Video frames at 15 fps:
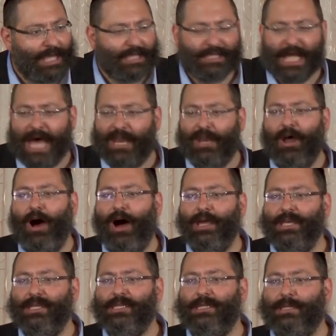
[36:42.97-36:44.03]
is not in
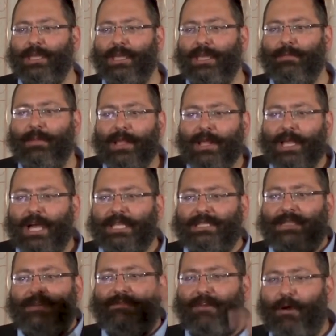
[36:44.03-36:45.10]
high esteem. It's
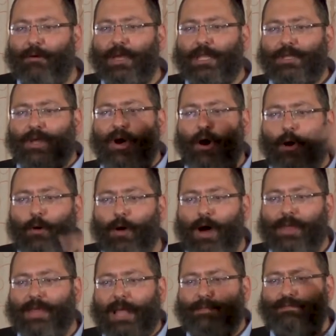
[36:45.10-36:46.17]
the very
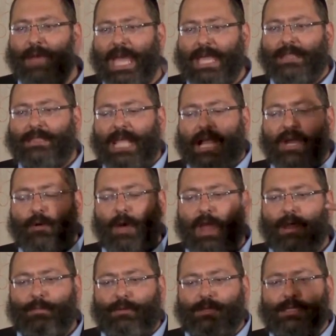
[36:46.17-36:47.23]
Torah that made the
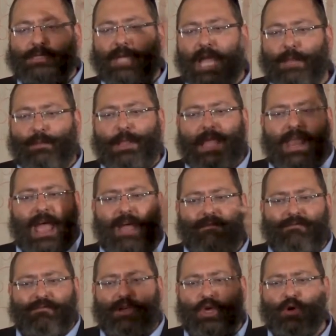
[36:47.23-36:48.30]
credible statement that
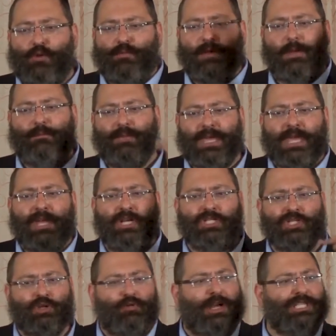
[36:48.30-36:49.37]
every human being,
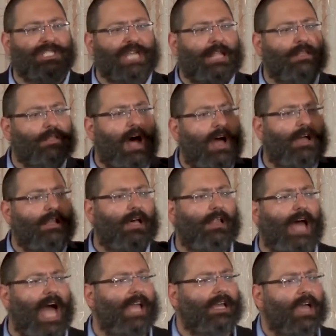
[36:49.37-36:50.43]
Jew and Gentile
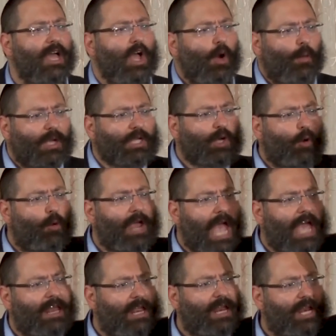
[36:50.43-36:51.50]
alike, was
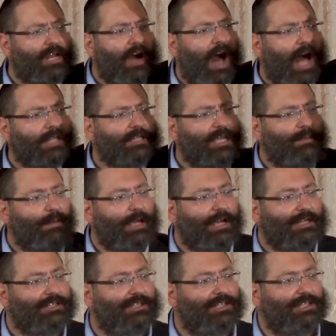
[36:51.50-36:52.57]
created in God's
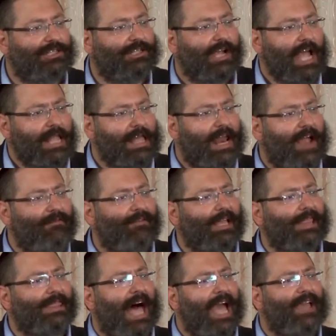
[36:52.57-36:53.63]
image. That every
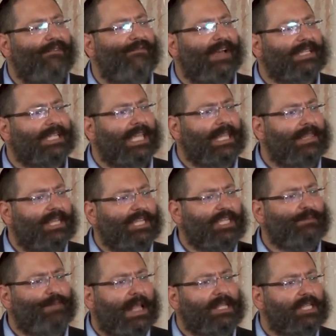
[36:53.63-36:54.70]
life has
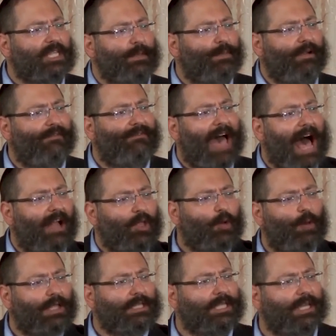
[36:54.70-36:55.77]
indispensable
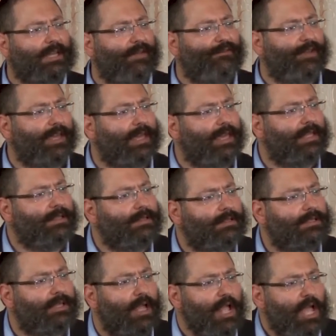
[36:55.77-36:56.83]
value and
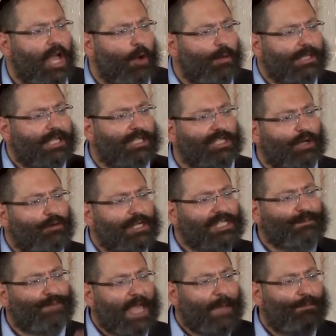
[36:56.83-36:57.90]
significance. It was the
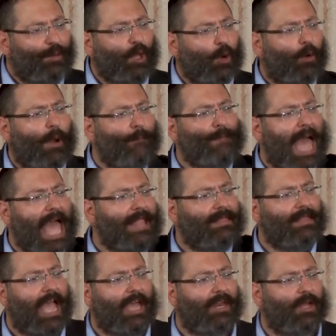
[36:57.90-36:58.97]
Jewish people who were
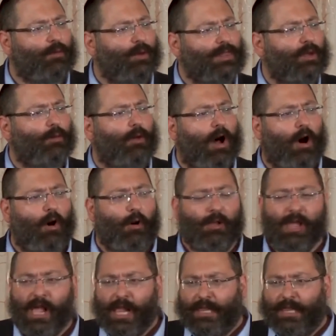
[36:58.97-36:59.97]
mandated with the role,